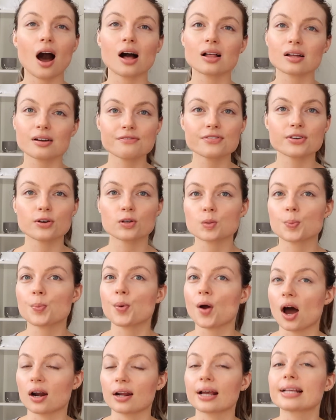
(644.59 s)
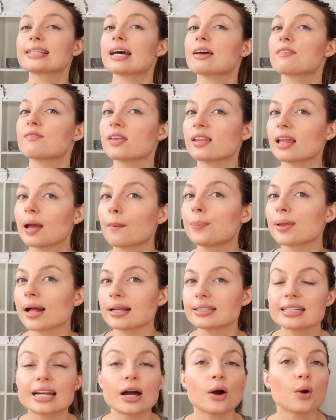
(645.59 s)
All of those products I feel like
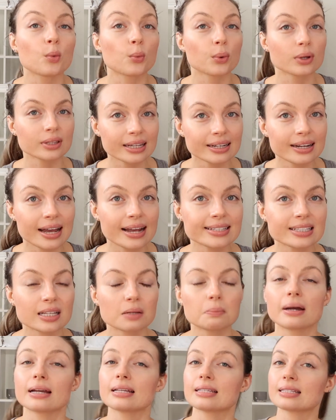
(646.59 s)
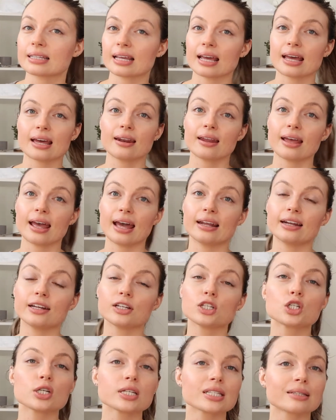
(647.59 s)
blended out really nice on my skin, and
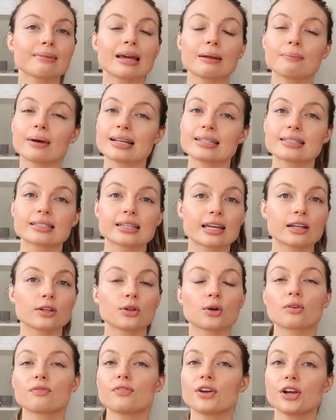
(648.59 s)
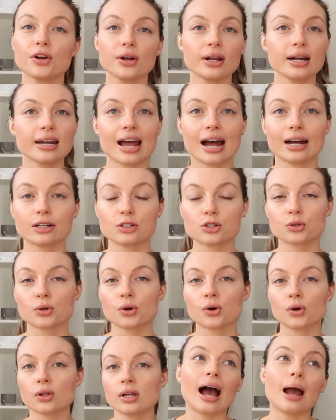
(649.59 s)
it just made my skin look very natural.